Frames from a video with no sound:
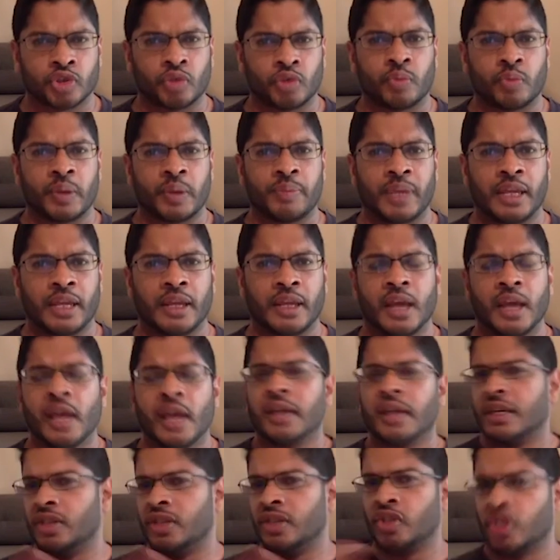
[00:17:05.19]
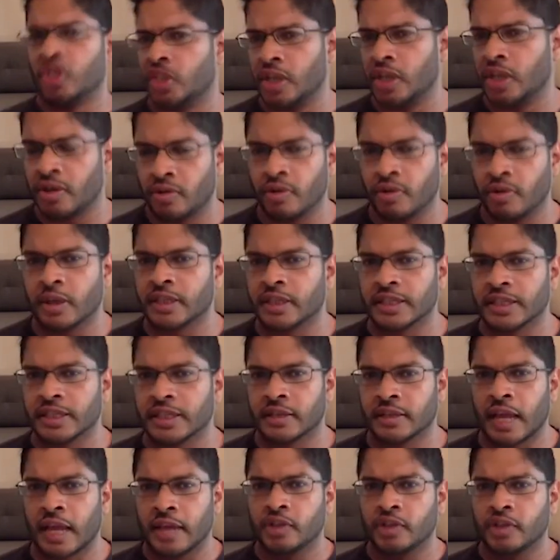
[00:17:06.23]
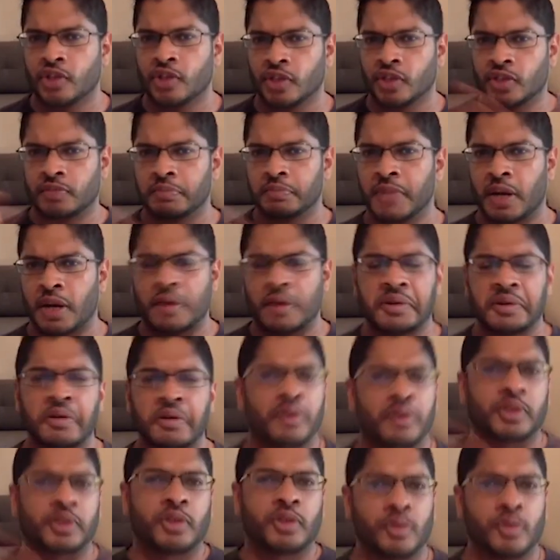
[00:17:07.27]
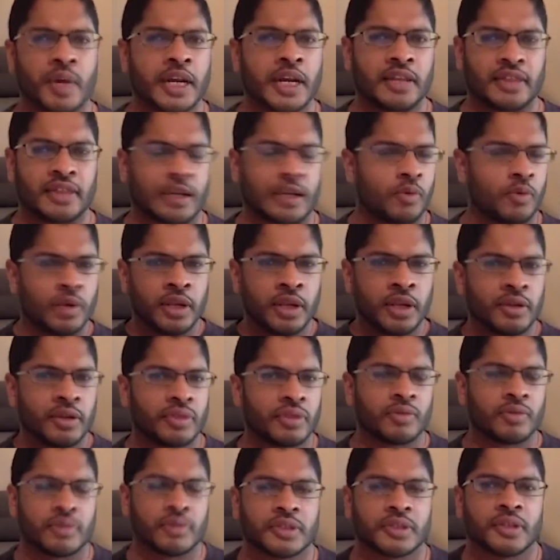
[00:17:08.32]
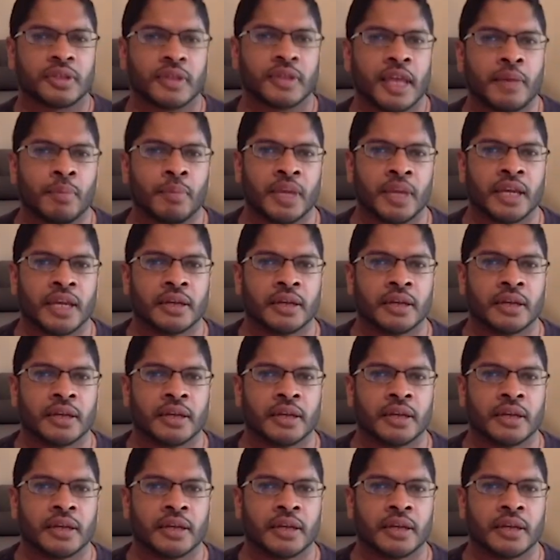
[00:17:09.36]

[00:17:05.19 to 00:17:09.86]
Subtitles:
we be considerate and just, not do anything? What are your thoughts on that, man?